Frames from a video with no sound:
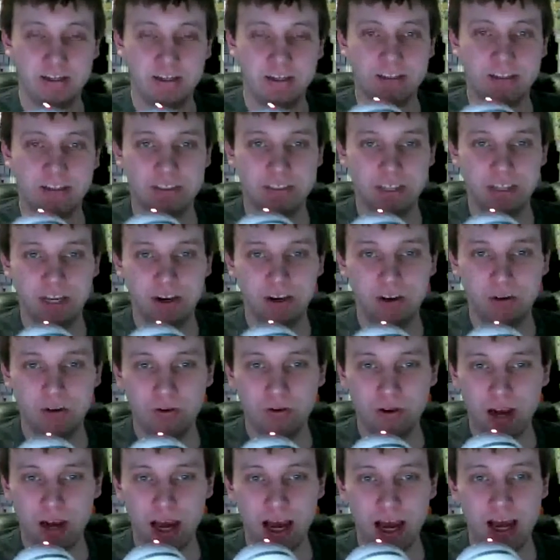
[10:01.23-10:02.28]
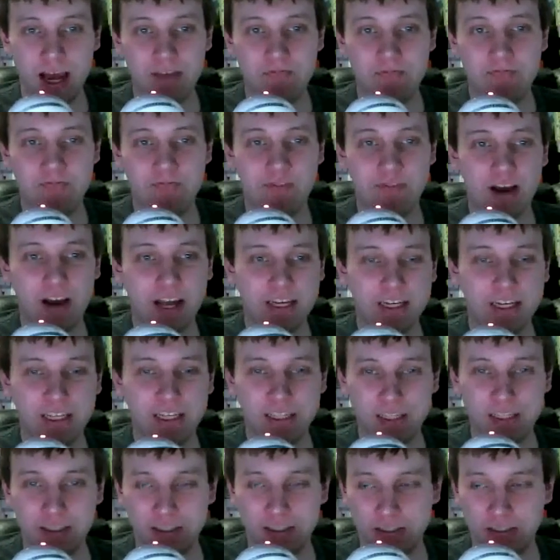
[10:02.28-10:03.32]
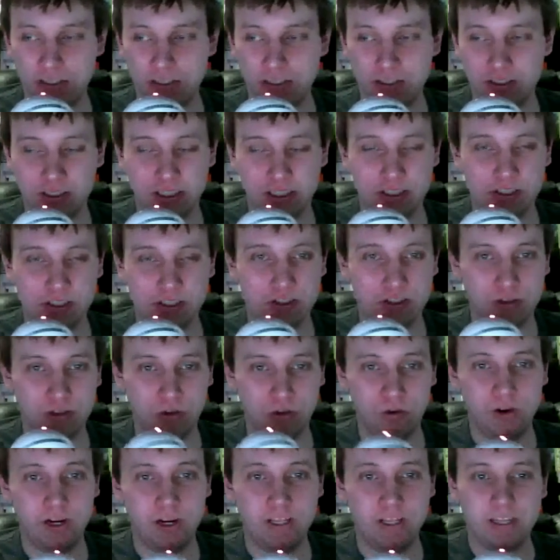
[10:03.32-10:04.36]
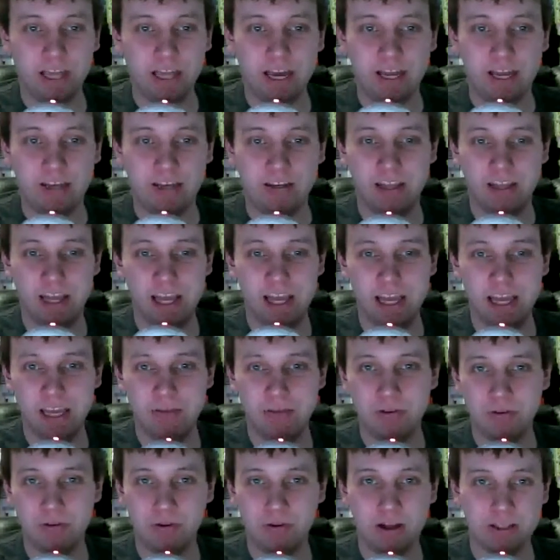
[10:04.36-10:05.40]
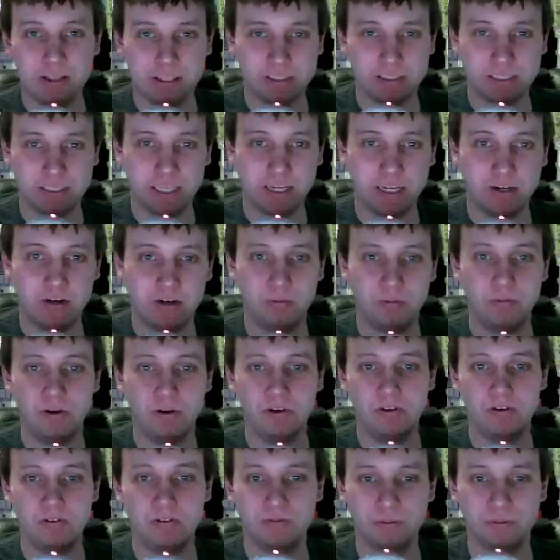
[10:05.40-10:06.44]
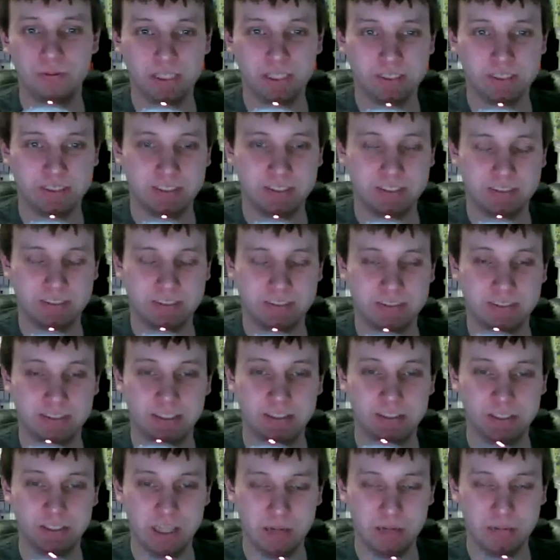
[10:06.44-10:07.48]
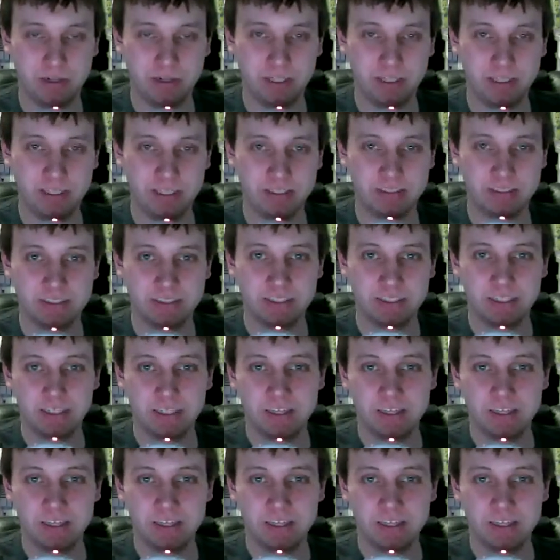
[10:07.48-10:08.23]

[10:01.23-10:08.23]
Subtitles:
So I'm finding just this story that, hey, we want this kit removed because it's in Japanese,